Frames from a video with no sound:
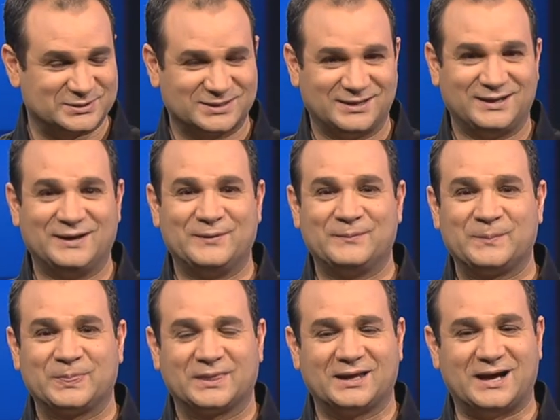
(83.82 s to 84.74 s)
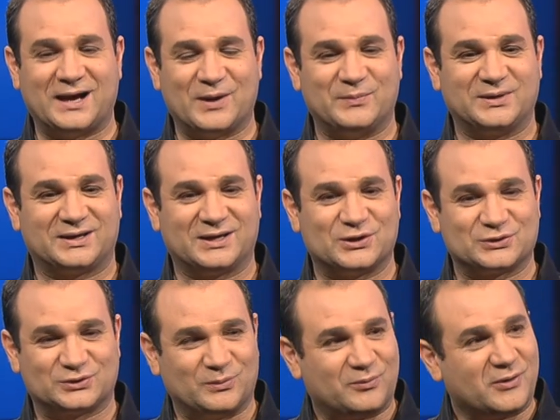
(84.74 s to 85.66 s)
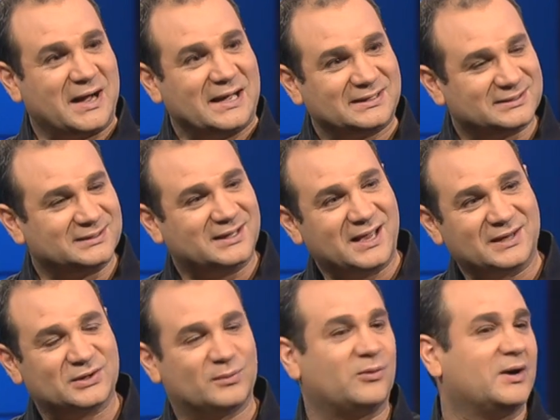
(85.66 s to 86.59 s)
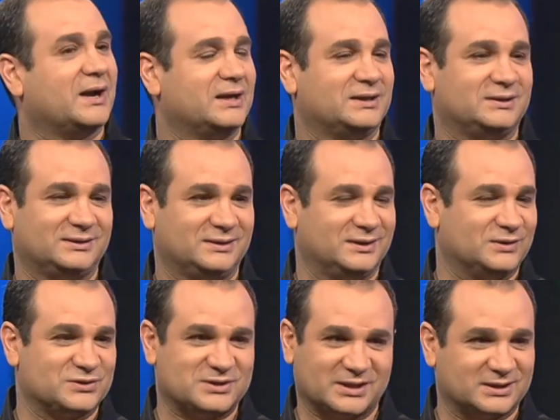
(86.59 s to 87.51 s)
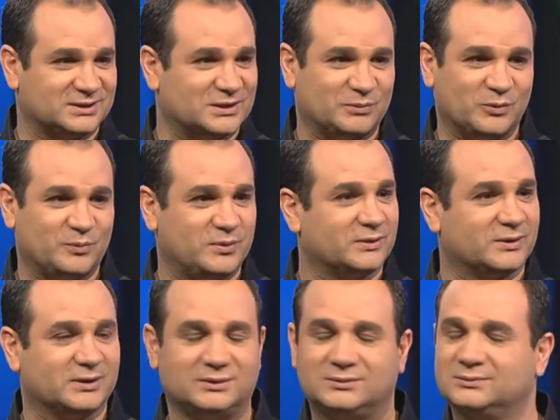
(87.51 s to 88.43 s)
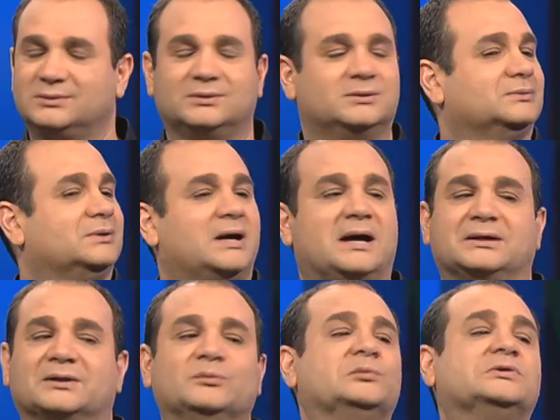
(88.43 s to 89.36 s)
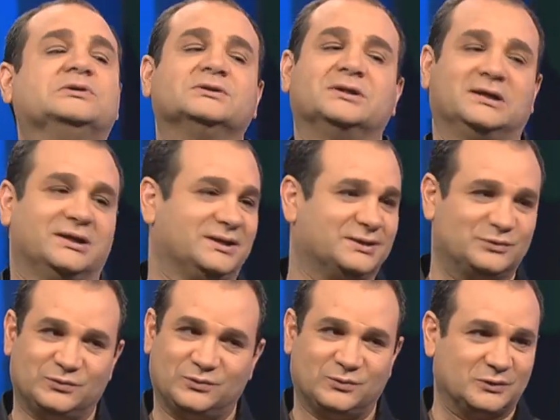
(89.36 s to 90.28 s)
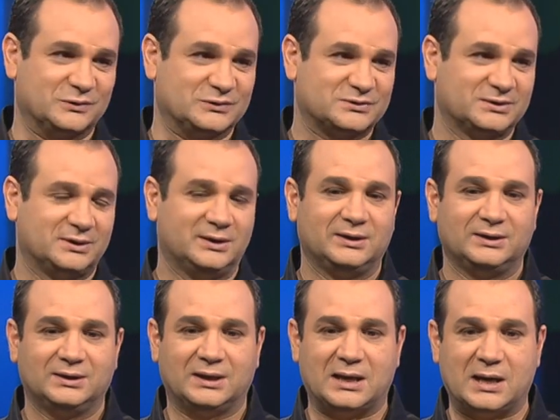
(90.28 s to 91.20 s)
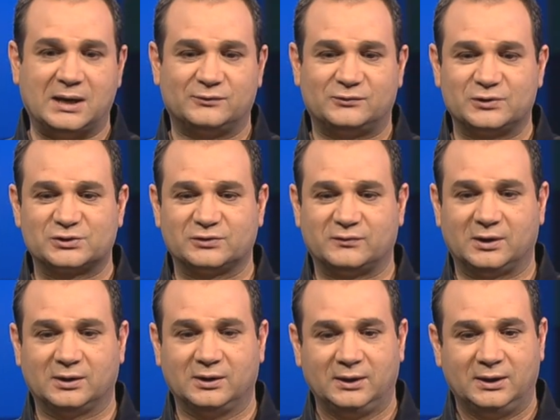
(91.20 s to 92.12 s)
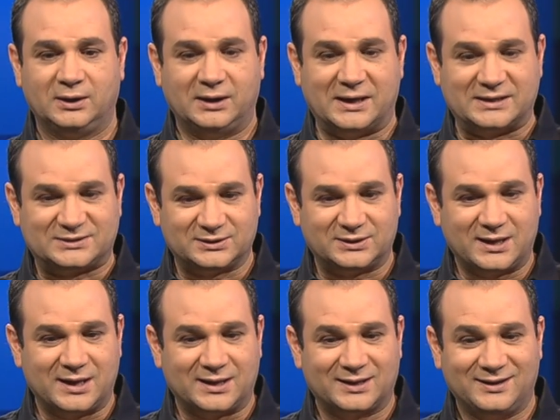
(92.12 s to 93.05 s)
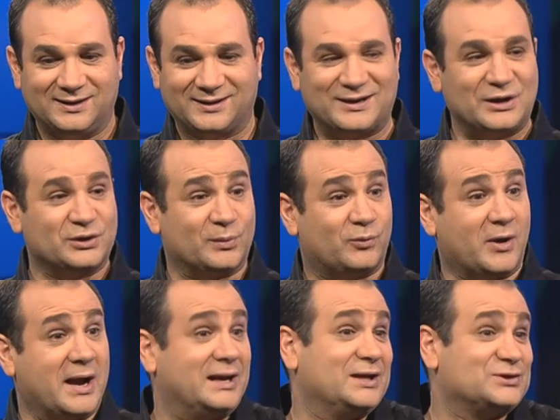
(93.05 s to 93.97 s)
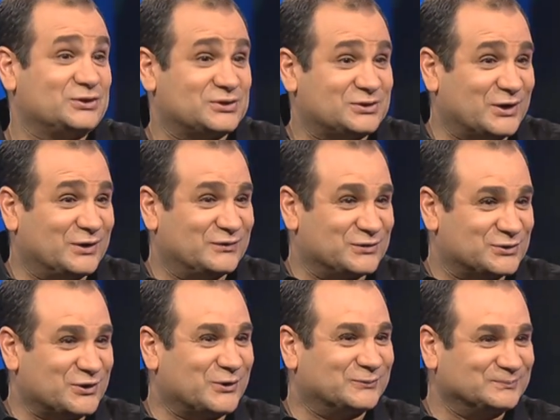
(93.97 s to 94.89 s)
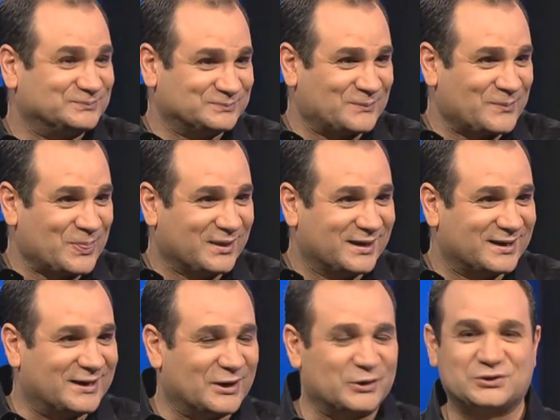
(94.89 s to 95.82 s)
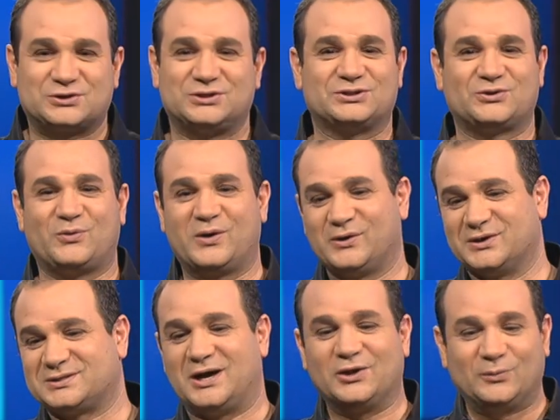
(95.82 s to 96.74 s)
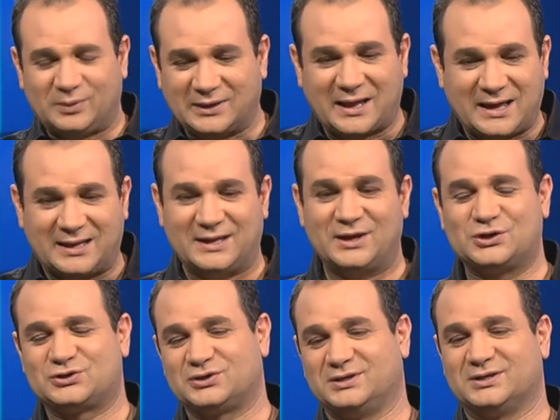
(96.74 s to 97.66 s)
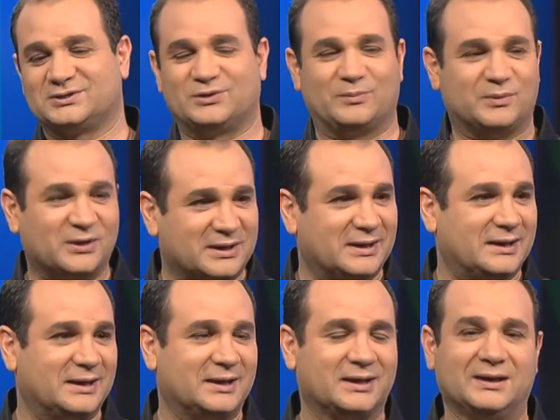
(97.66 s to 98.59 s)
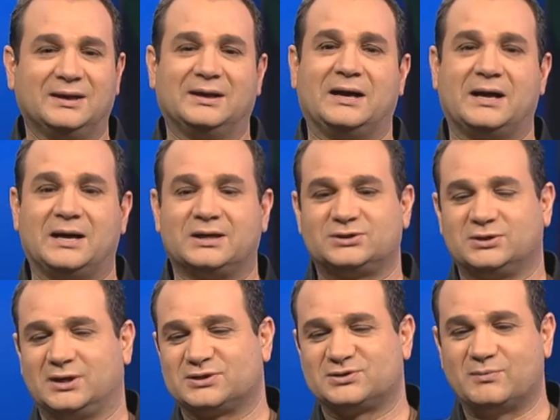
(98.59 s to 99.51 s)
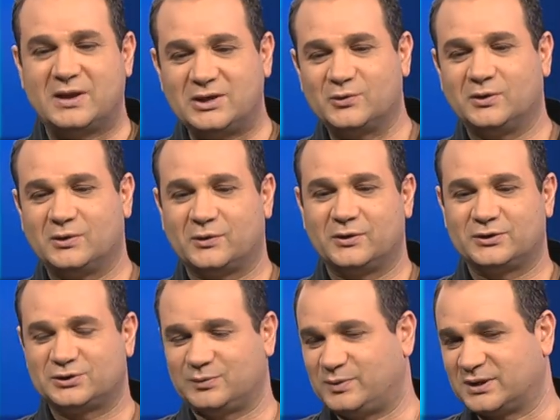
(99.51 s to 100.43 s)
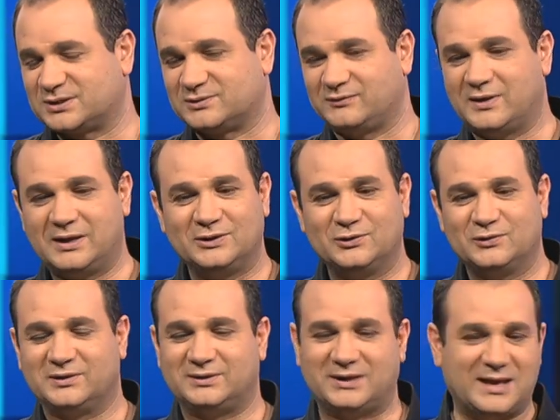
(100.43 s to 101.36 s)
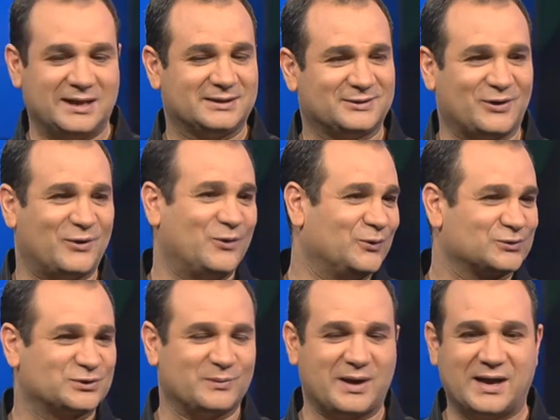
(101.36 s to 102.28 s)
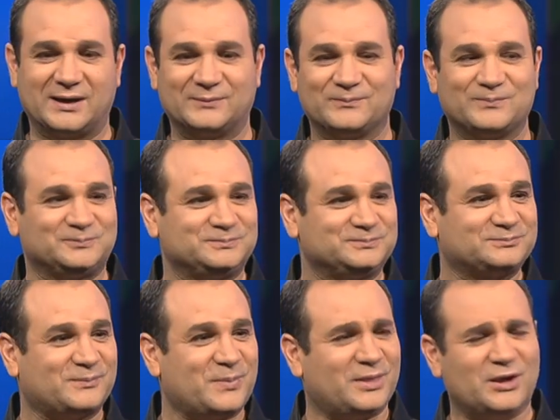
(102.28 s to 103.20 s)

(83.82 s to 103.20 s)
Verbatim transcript: Right. Uh, because the bride today and the bride in the Second Temple period had completely different roles. Right. Uh, first of all, uh, today, the bride is the star of the show. Right. You know, she's the one who does all the planning, she does the booking, uh, she gets the menu in order, she picks the venue, the date, the whole shebang. And she wears the dress.